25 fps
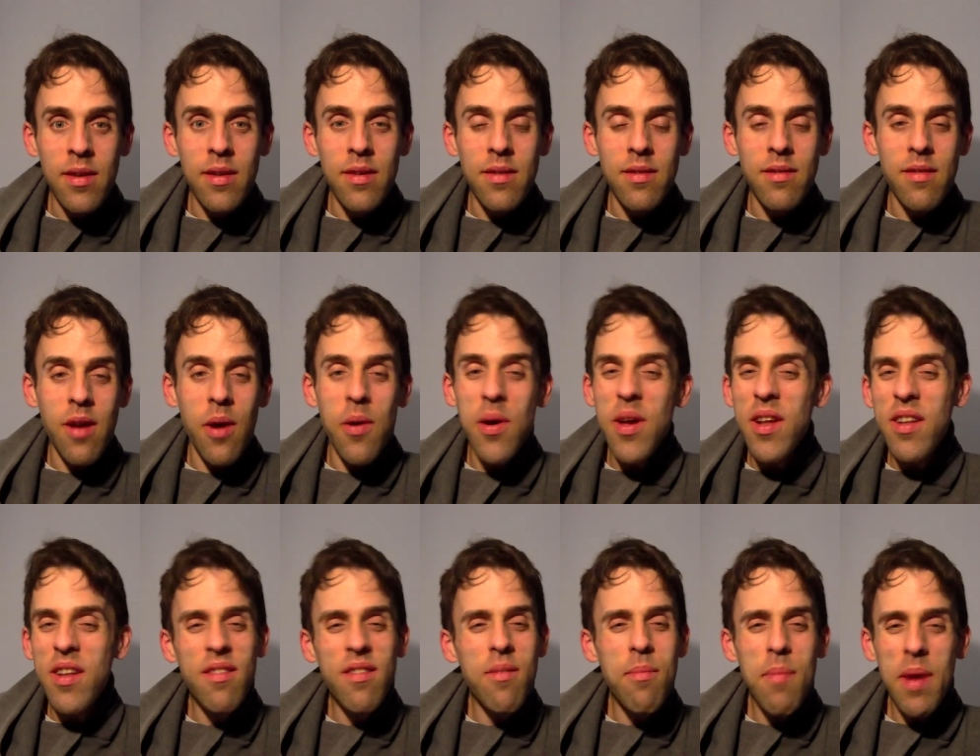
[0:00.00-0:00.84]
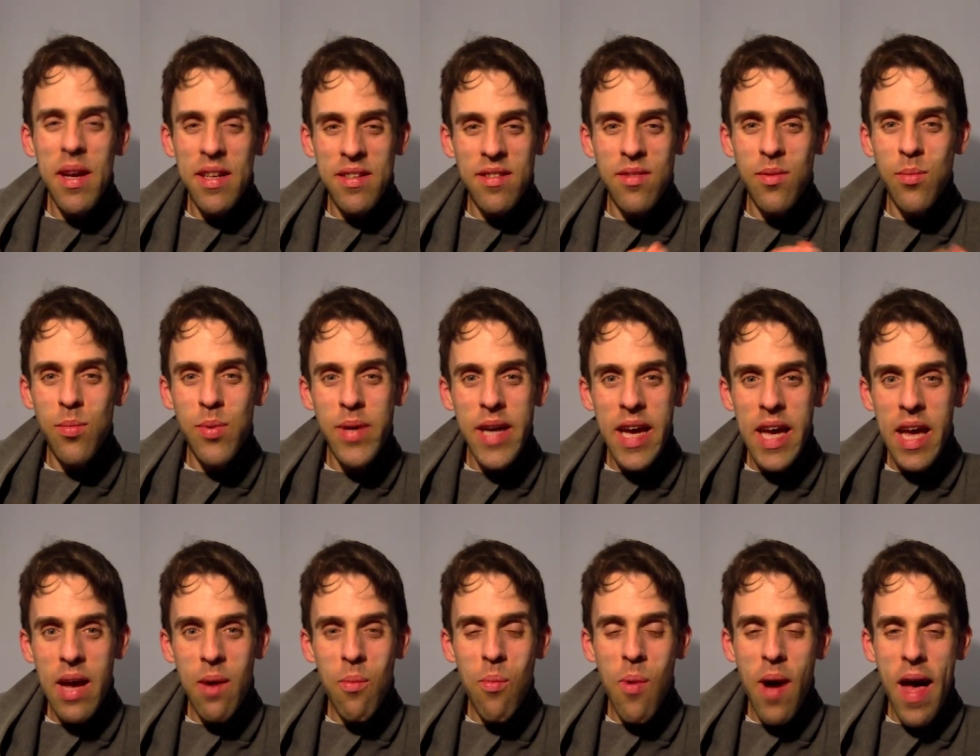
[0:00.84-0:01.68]
So it doesn't matter where
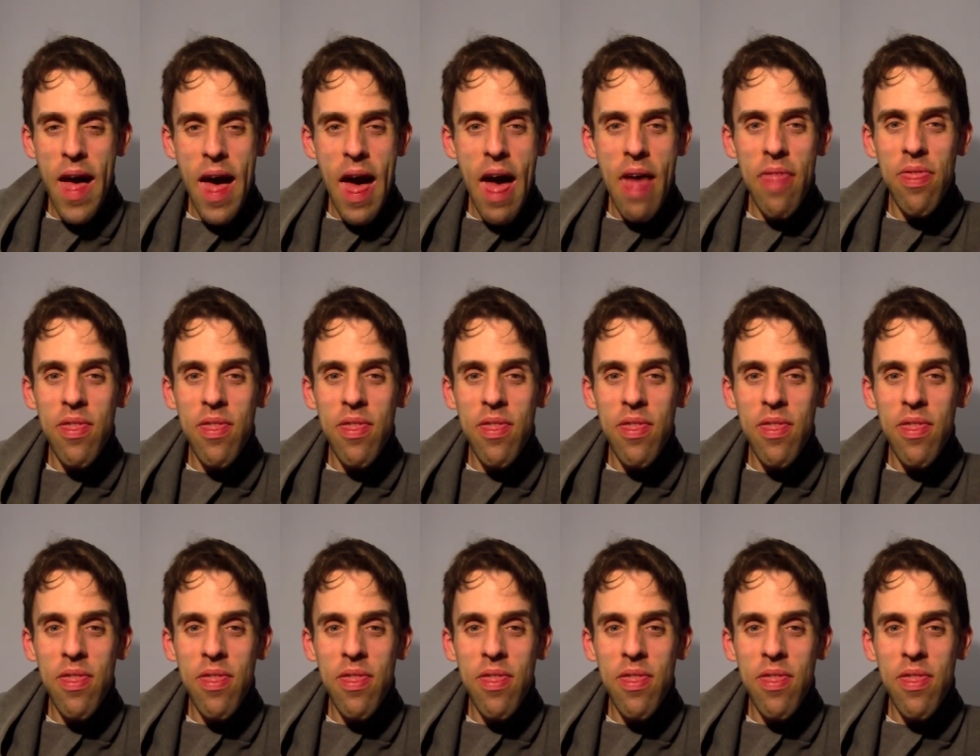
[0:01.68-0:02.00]
where